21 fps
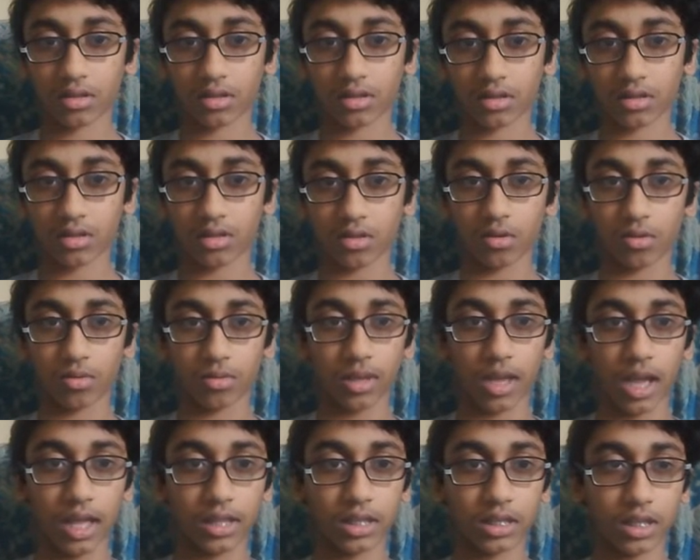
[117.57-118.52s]
So
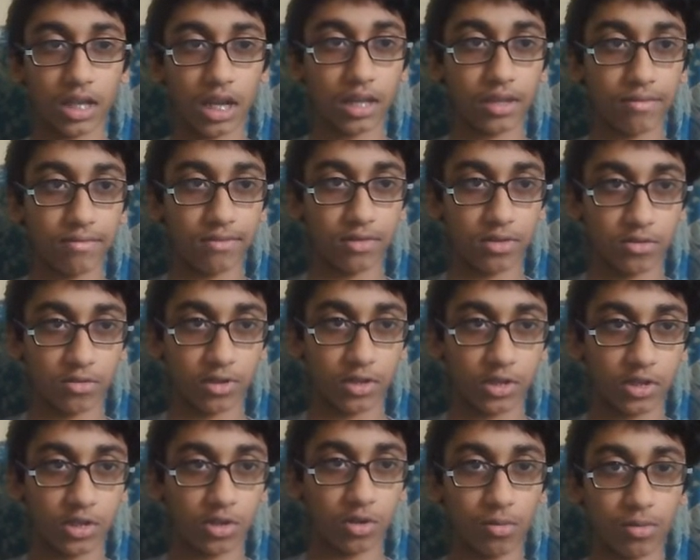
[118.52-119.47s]
yeah, this kind of is
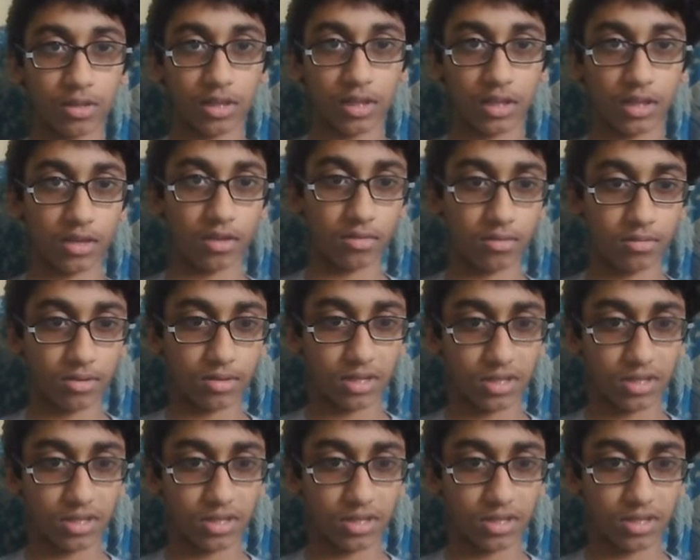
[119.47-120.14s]
very showing theorem.